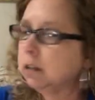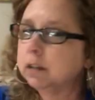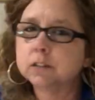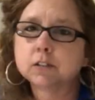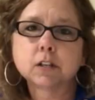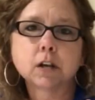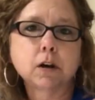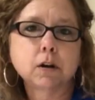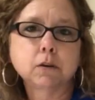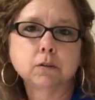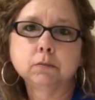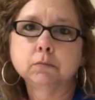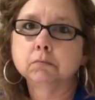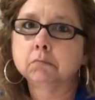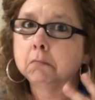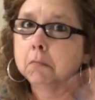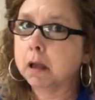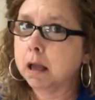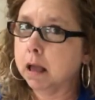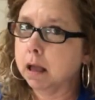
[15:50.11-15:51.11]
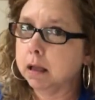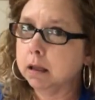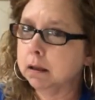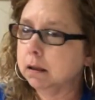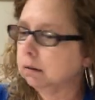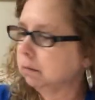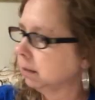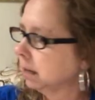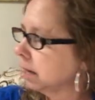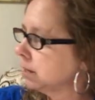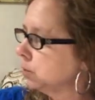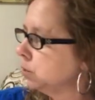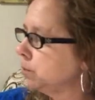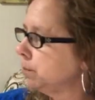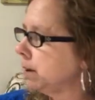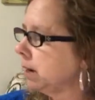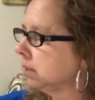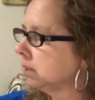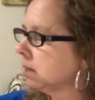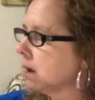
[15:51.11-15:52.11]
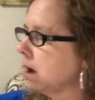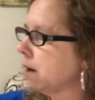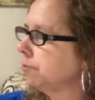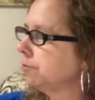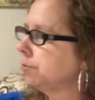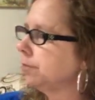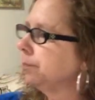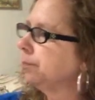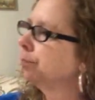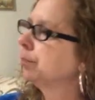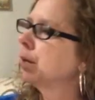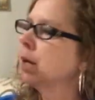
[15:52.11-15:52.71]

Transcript: So, hey, I got two bucks off.